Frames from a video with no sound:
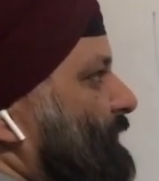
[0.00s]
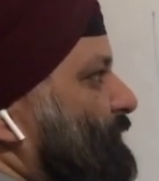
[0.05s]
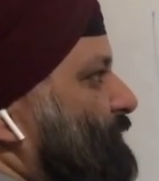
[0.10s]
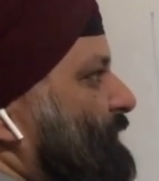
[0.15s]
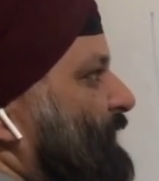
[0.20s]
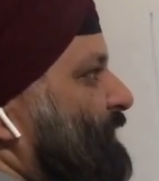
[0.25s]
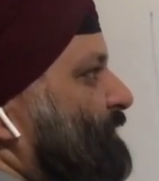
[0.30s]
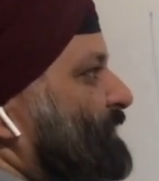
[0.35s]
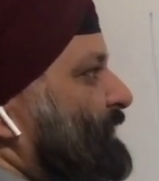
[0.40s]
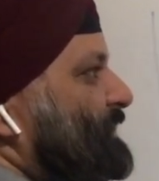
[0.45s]
You
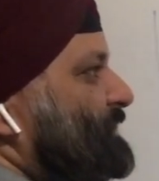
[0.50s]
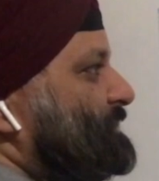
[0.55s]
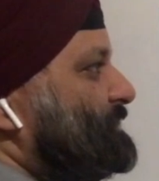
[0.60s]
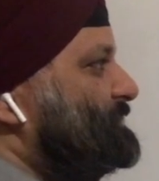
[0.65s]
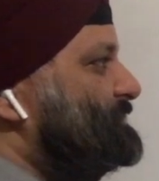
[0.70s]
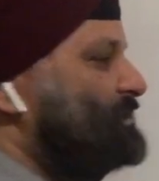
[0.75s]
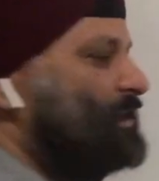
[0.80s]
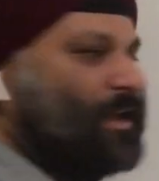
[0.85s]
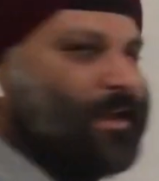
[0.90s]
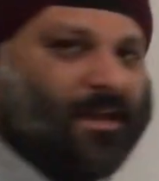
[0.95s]
have
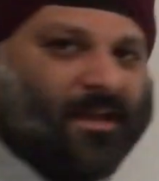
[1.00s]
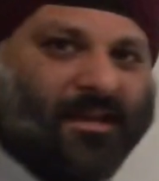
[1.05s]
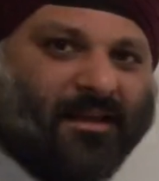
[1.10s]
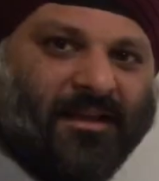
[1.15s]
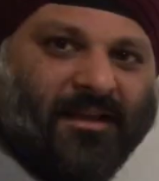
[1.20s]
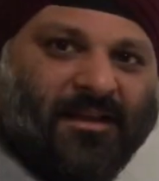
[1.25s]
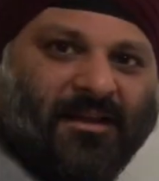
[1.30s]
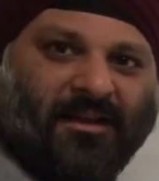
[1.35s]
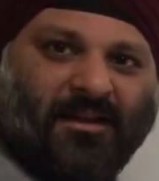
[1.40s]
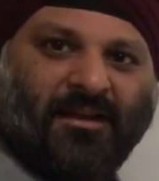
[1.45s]
haters.
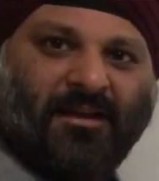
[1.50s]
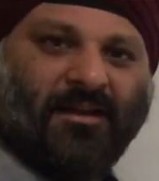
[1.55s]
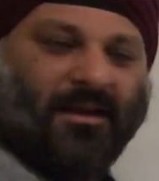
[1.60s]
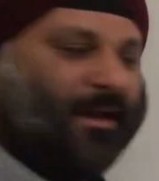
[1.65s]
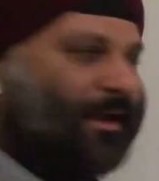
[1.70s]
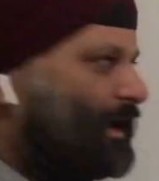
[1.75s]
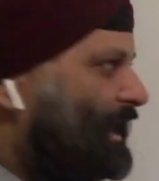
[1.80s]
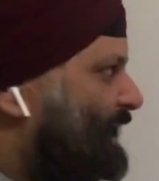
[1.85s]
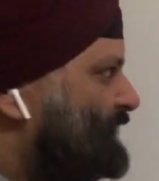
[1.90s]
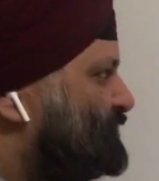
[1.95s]

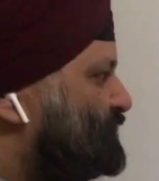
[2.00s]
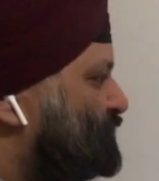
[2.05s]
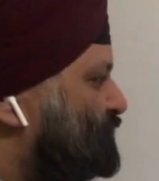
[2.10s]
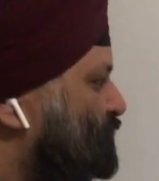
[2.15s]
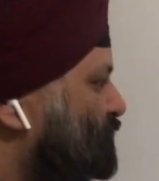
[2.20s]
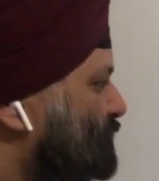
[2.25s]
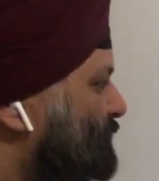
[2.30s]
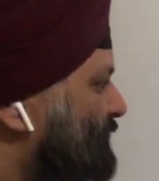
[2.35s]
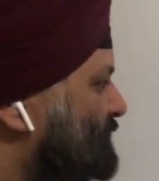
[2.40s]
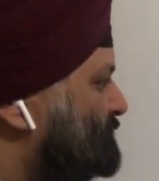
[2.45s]
As
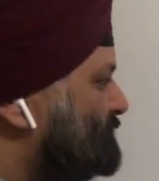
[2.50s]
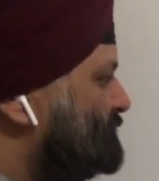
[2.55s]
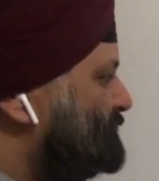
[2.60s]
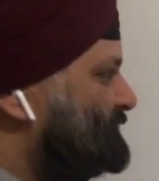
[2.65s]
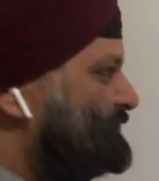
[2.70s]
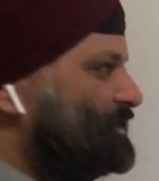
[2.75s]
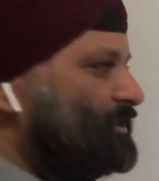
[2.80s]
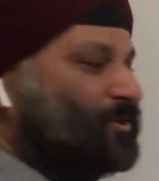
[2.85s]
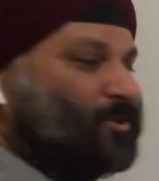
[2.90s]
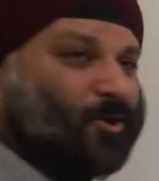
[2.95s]
soon as you
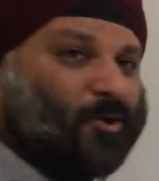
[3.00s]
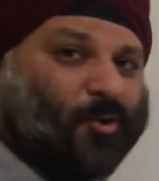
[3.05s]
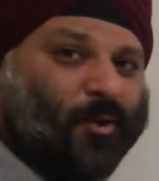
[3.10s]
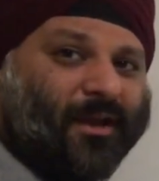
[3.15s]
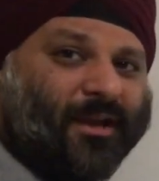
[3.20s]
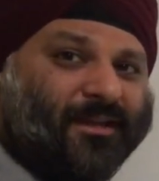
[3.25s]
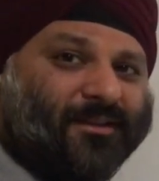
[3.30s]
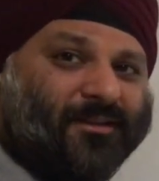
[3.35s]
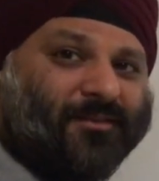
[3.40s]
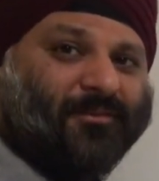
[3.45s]
see you're
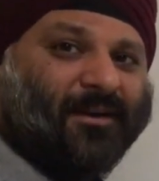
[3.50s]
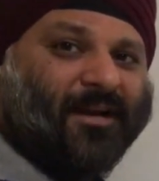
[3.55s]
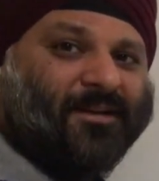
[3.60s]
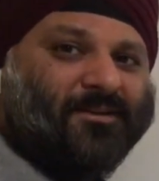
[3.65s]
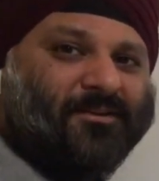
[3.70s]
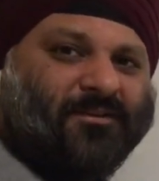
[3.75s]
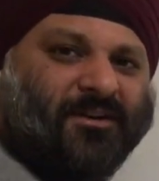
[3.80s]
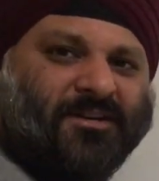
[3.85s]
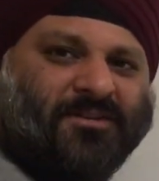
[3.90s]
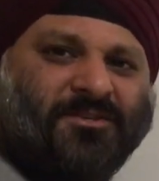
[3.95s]
going in the right
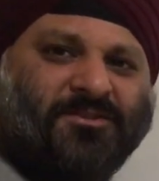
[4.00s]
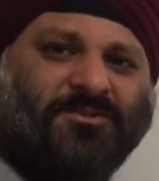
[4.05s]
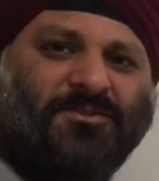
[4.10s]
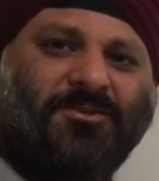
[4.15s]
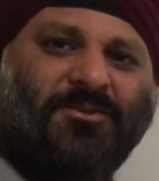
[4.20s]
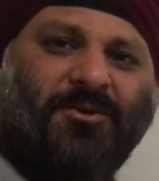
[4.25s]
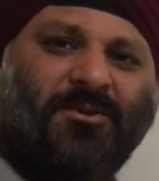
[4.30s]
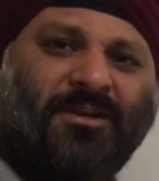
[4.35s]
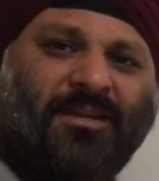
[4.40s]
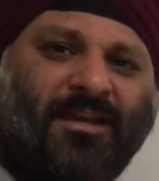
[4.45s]
direction, so
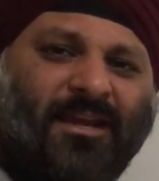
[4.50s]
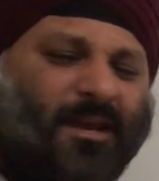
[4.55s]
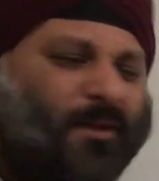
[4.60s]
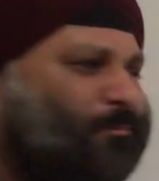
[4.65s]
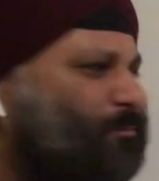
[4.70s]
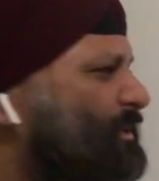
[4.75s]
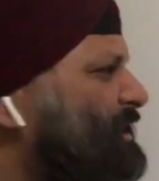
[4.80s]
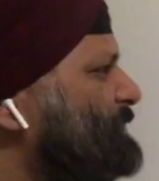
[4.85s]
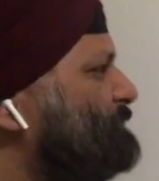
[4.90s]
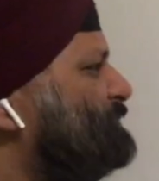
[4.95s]
don't care.
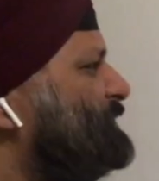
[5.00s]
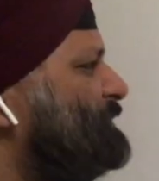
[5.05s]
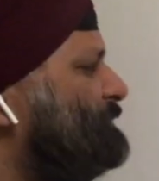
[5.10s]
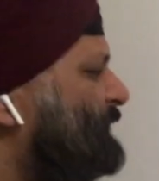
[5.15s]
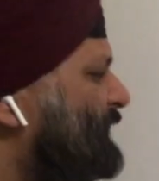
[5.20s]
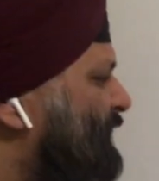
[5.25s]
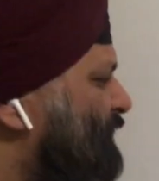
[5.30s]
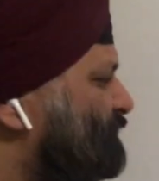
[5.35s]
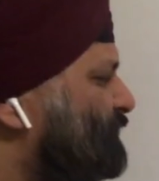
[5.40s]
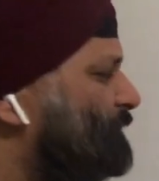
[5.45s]
Be
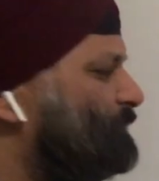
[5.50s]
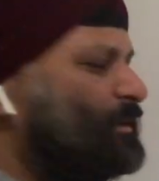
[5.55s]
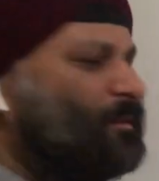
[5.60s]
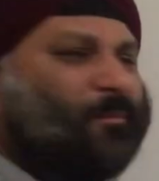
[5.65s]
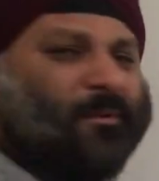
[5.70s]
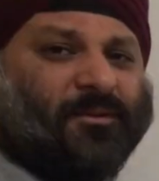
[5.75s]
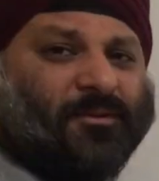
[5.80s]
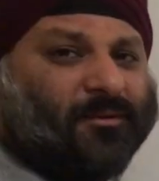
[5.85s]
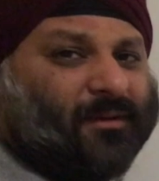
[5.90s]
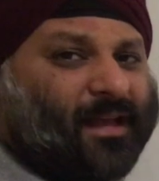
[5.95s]
prepared for
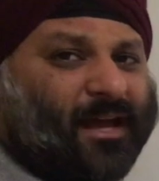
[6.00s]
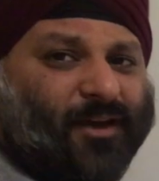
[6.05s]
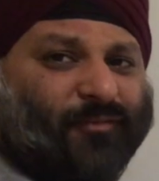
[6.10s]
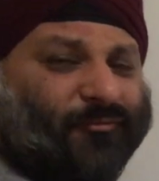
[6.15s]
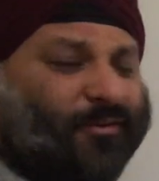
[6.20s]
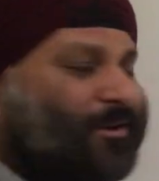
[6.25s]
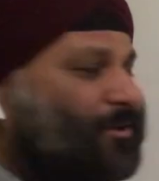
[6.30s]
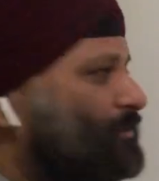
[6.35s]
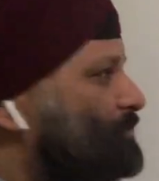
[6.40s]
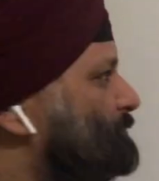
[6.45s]
people to
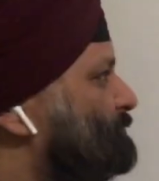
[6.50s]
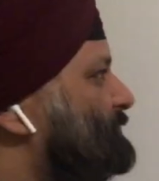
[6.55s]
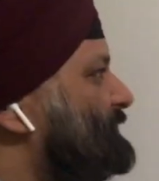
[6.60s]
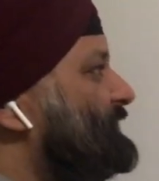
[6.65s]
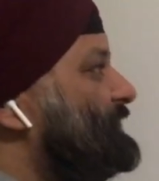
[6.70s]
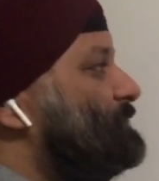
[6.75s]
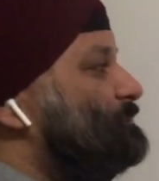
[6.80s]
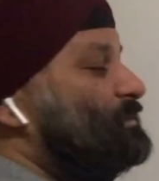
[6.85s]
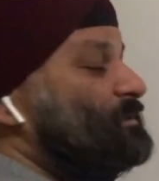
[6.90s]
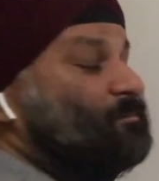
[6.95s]
laugh at you.
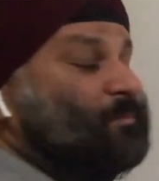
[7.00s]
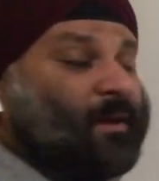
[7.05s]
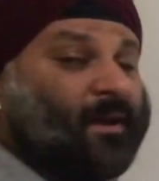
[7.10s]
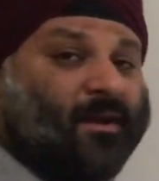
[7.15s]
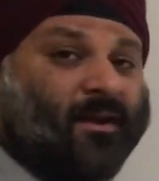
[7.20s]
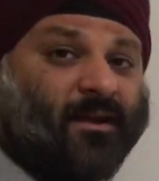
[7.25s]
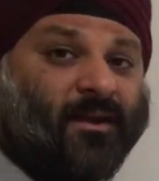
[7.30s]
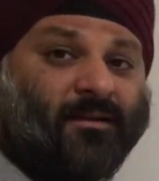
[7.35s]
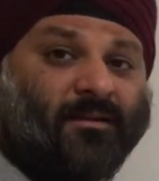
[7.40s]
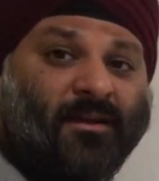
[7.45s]
Be
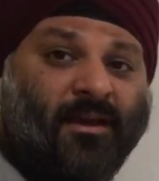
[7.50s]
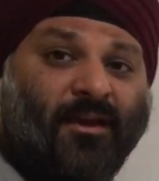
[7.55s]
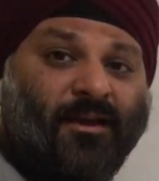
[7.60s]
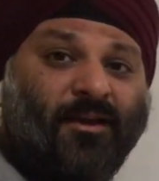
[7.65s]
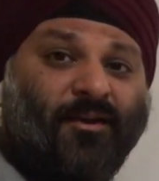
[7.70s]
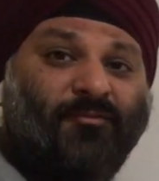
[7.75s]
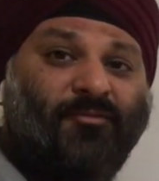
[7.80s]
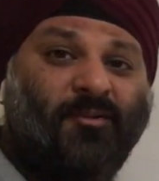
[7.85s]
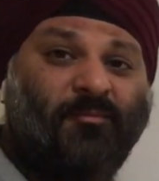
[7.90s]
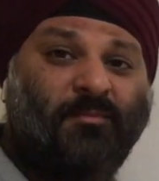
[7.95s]
prepared
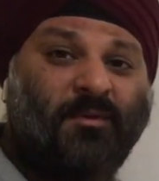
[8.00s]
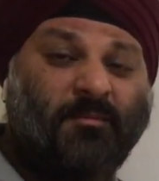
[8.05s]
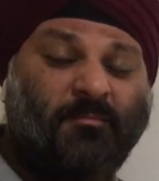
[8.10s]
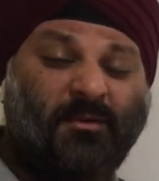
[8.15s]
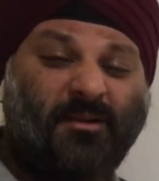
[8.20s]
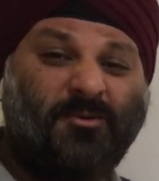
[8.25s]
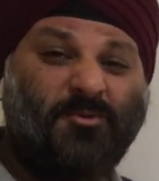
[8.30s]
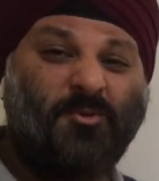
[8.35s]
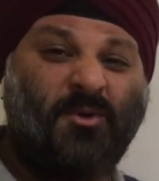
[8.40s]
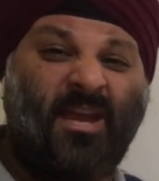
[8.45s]
for
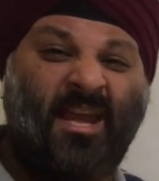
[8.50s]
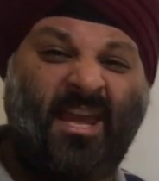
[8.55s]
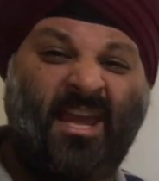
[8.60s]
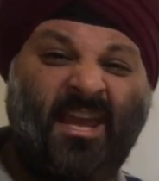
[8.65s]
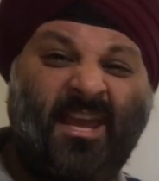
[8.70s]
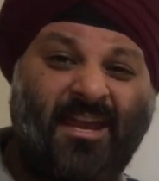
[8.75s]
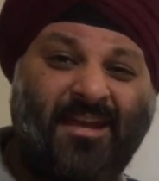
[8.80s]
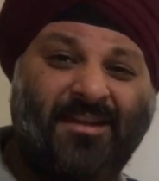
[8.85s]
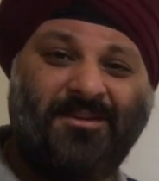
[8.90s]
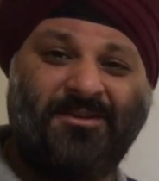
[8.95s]
people to
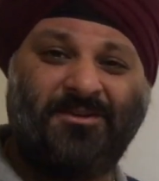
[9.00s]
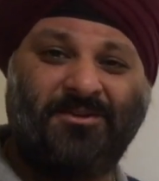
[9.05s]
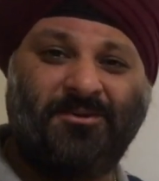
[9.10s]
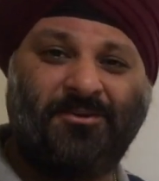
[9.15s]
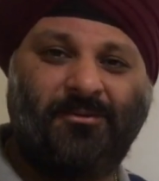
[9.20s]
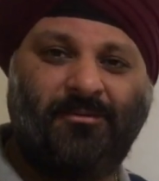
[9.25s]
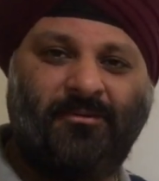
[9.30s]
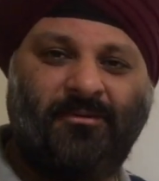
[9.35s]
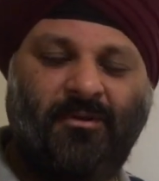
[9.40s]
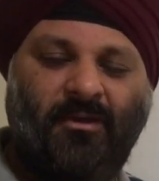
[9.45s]
hate you.